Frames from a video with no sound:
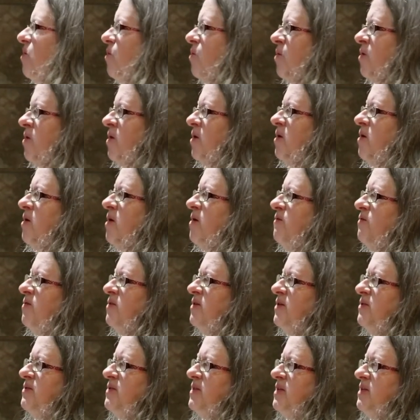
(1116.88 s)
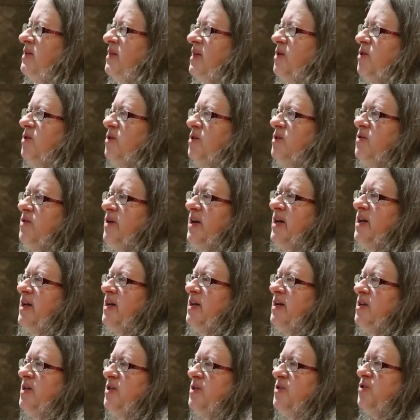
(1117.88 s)
or overdoses that are
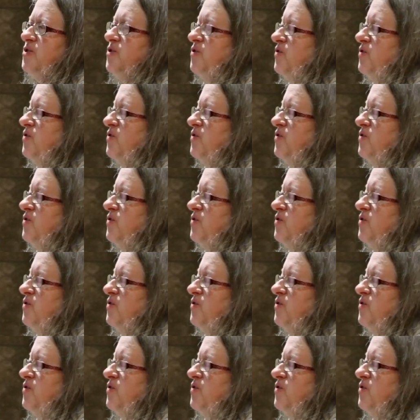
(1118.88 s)
treated and